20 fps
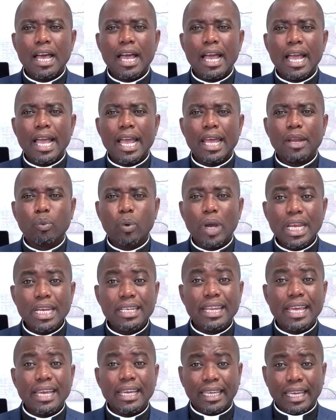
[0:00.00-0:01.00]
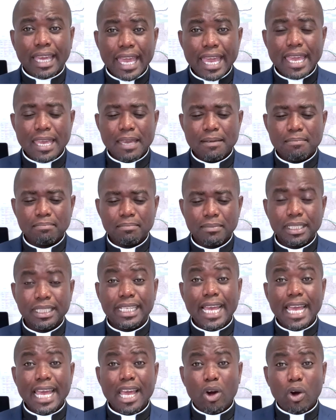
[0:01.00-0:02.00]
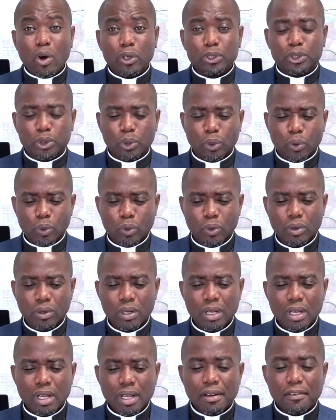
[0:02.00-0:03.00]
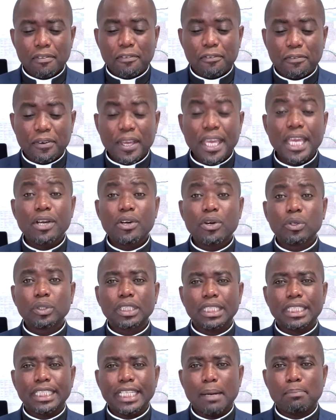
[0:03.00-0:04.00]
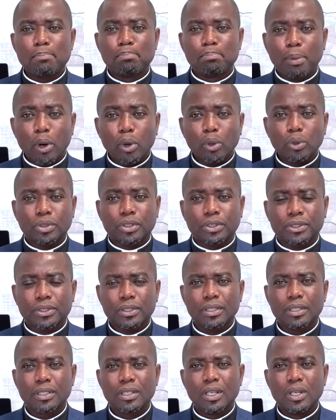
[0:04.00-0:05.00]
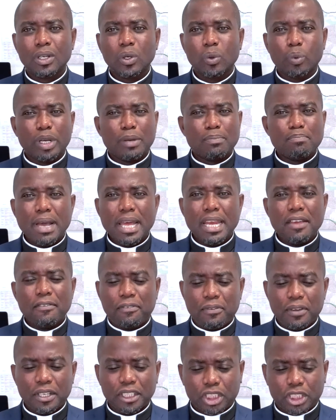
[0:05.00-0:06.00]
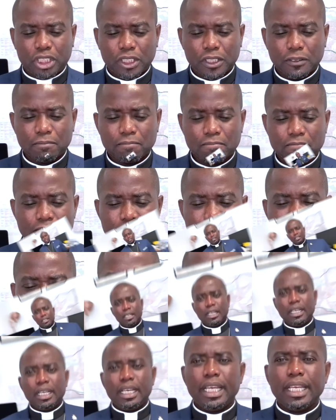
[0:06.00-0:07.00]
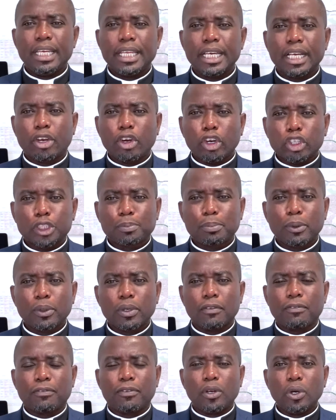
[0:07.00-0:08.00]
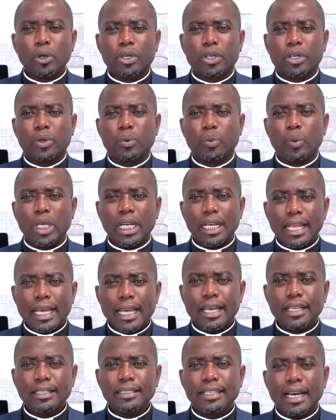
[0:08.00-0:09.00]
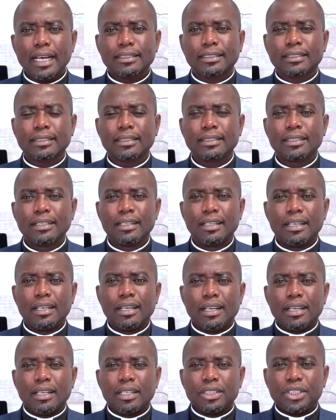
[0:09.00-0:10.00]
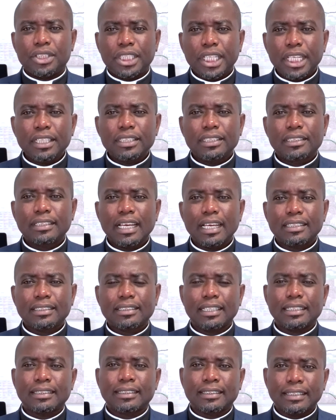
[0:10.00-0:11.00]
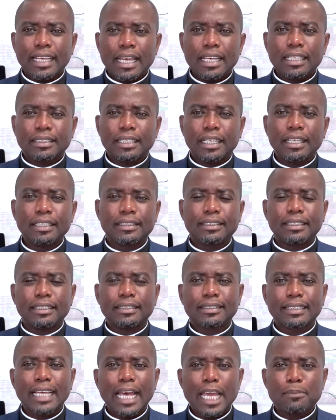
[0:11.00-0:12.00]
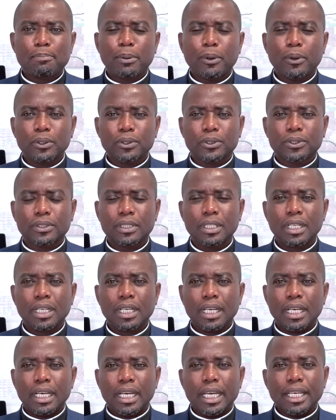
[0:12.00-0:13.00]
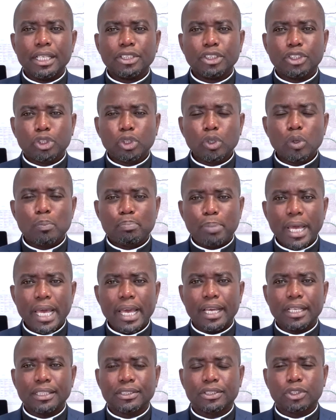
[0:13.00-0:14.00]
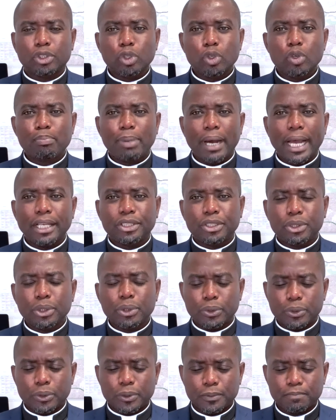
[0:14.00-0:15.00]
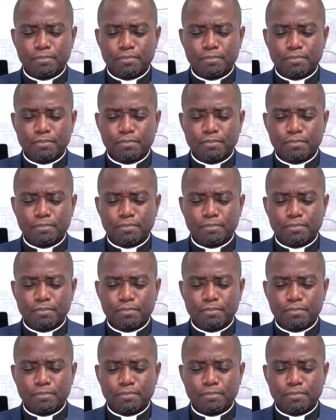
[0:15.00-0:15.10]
And when they came, they also filled their boats with many fish. In the Gospel of Luke, we learn that Jesus sent his disciples in two pairs, two by two.